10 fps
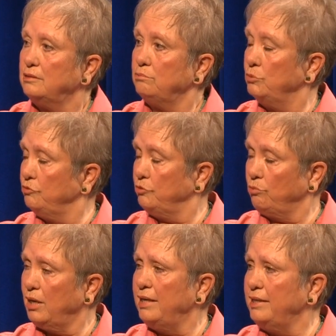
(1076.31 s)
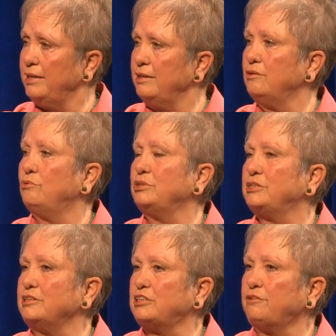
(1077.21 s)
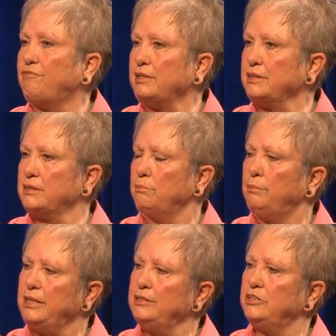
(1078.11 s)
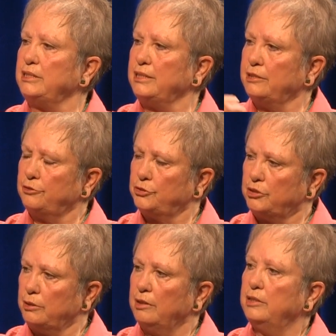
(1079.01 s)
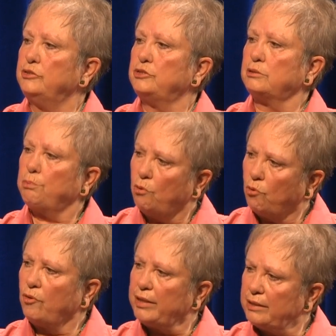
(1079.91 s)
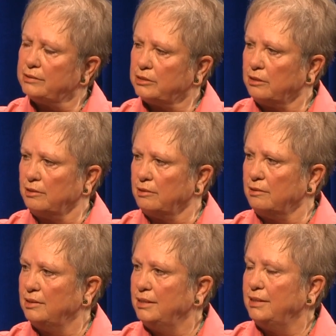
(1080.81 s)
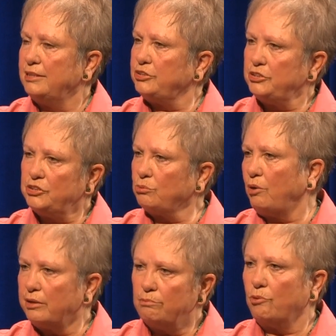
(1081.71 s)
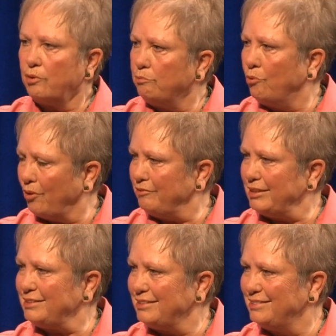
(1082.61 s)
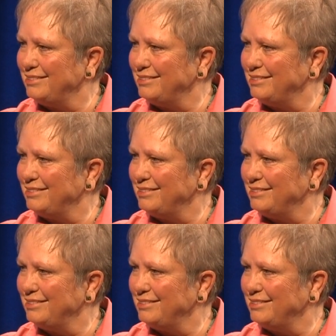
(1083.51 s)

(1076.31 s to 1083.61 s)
moved away was that she felt this amazing energy just pouring into her, and she just wanted more and more of it,